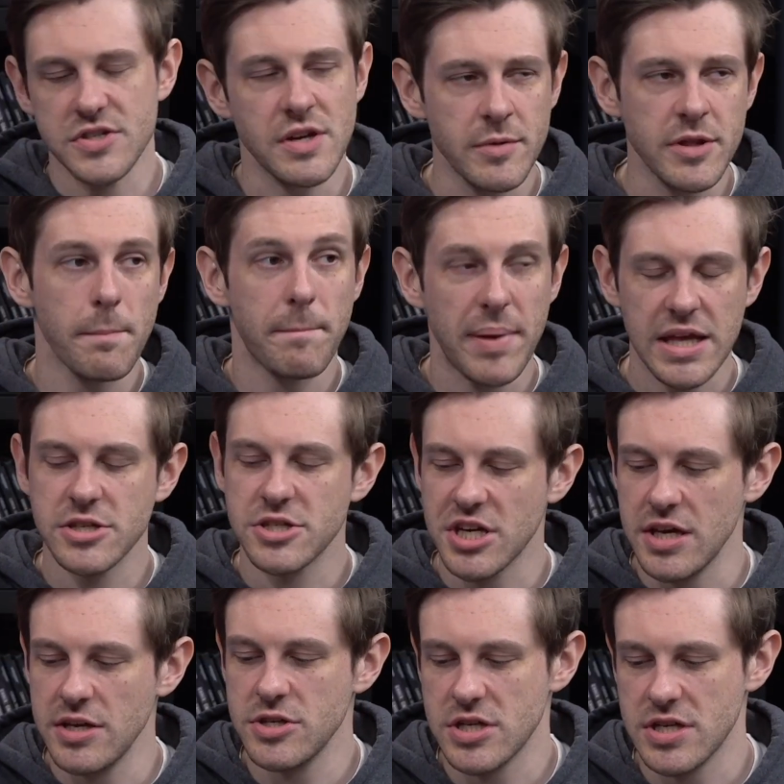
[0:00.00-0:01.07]
some of the big
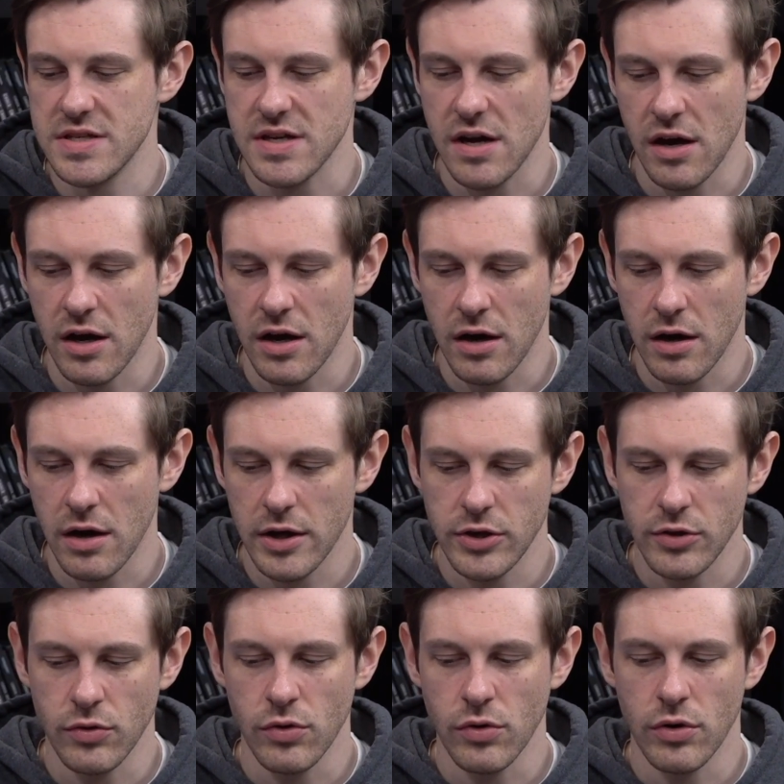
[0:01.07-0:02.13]
changes are
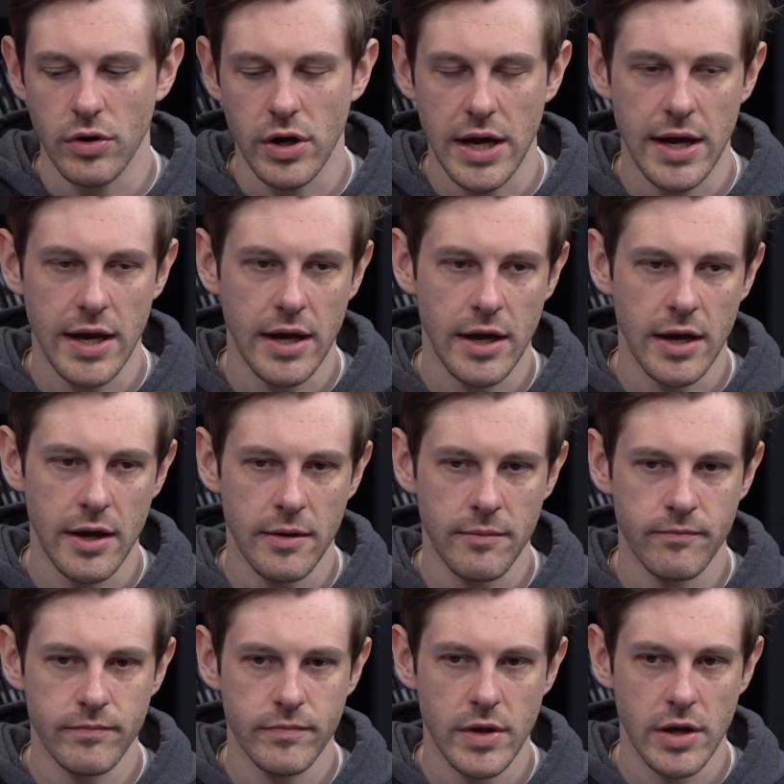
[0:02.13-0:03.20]
your
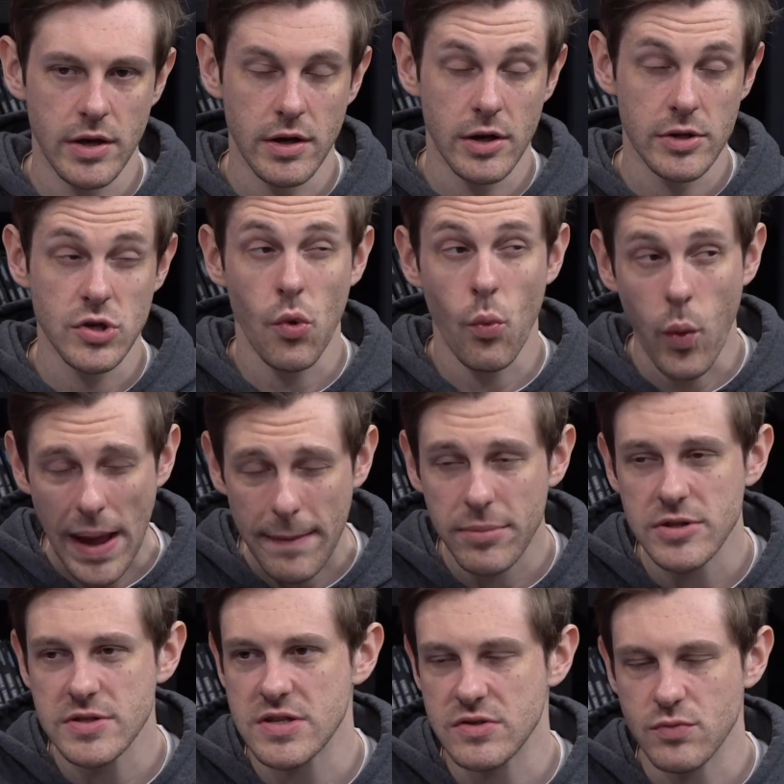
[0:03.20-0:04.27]
are to
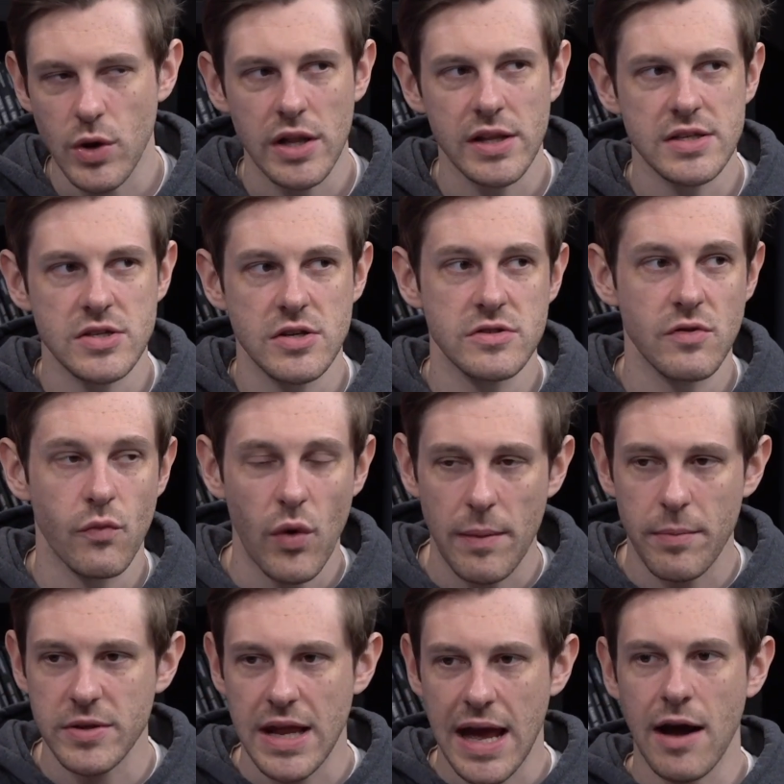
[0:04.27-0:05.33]
weapons as well, in terms of
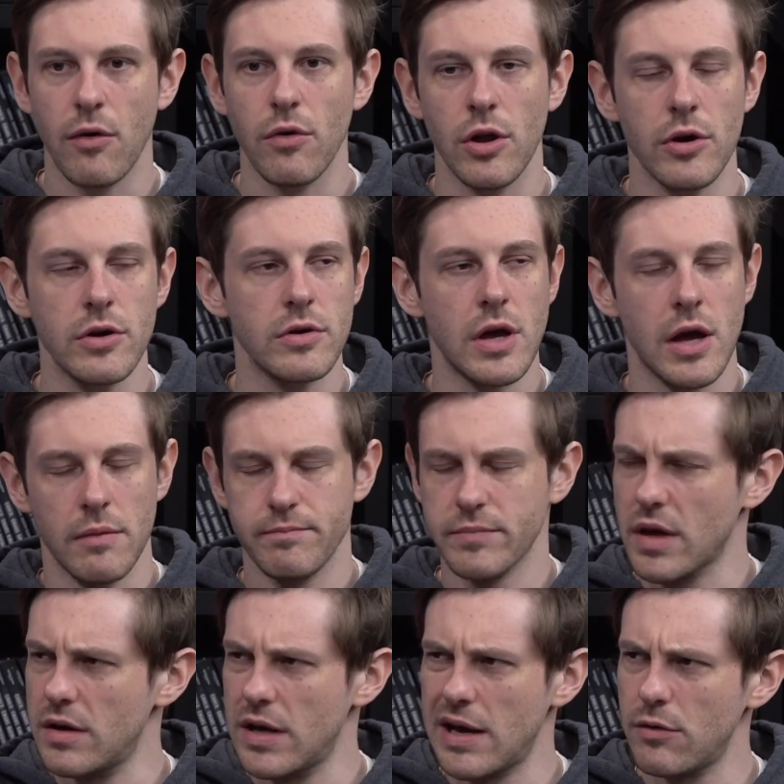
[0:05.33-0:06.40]
weapon
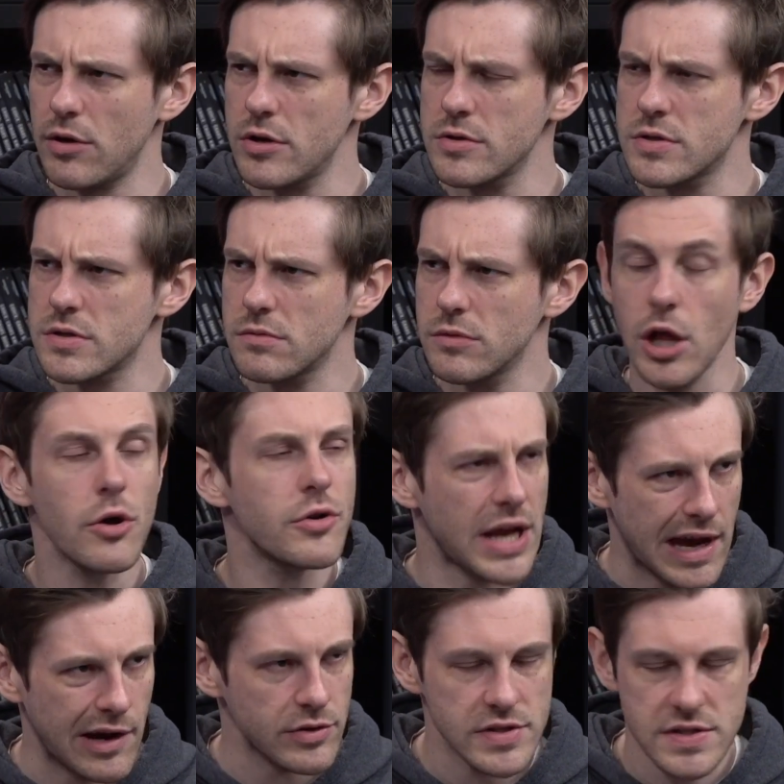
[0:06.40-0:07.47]

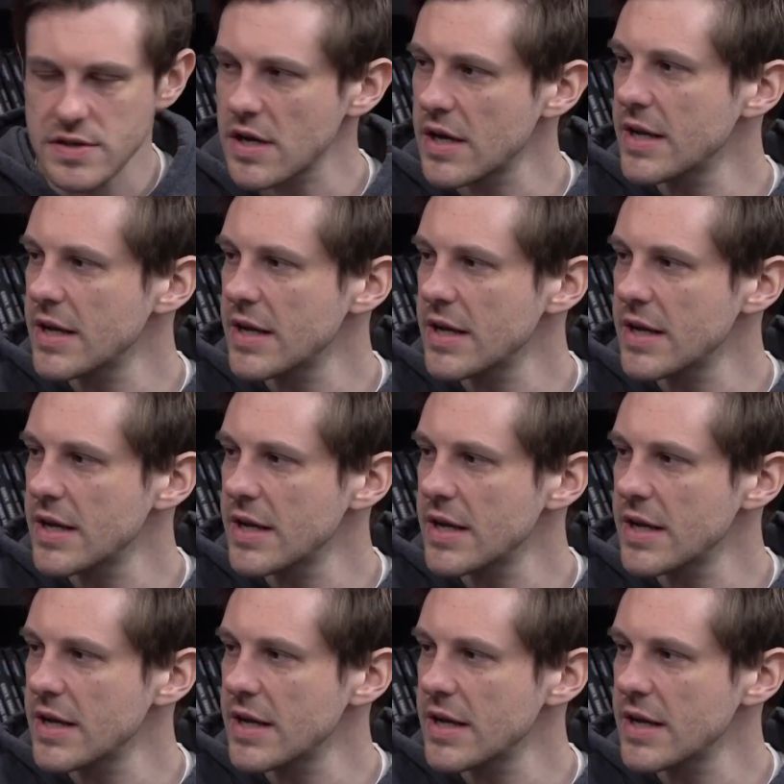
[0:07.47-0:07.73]
loadouts.